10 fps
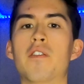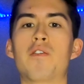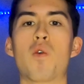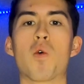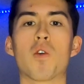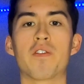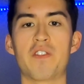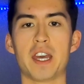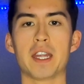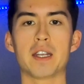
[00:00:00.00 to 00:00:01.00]
For
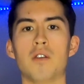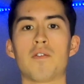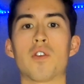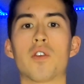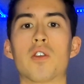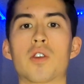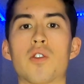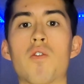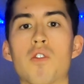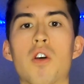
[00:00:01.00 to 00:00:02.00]
fit. For
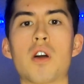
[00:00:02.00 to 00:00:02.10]
overall